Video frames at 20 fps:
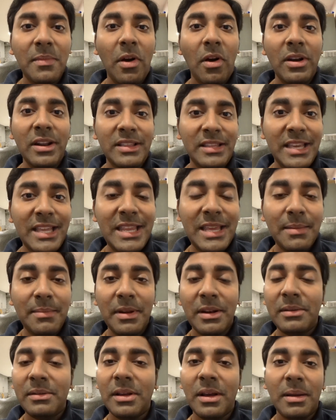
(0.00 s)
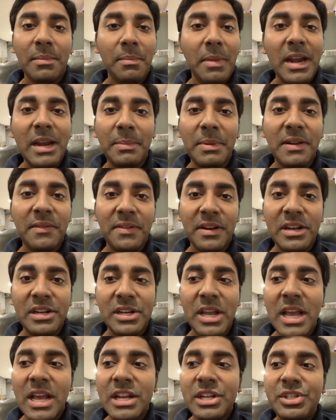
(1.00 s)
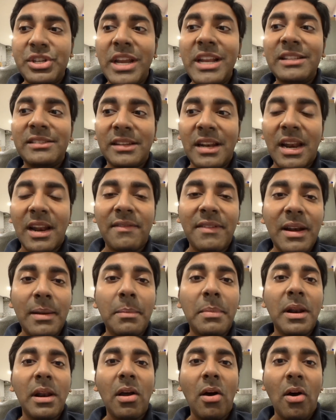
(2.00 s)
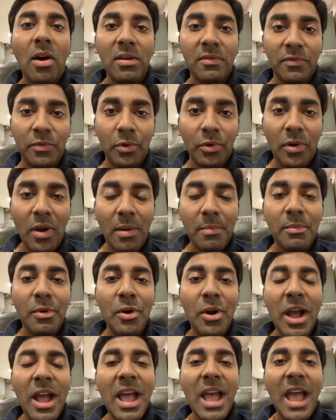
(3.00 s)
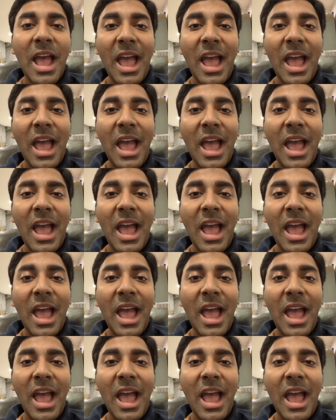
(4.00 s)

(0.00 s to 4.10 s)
on Ethereum, and multiple different chains that are available on Furucombo,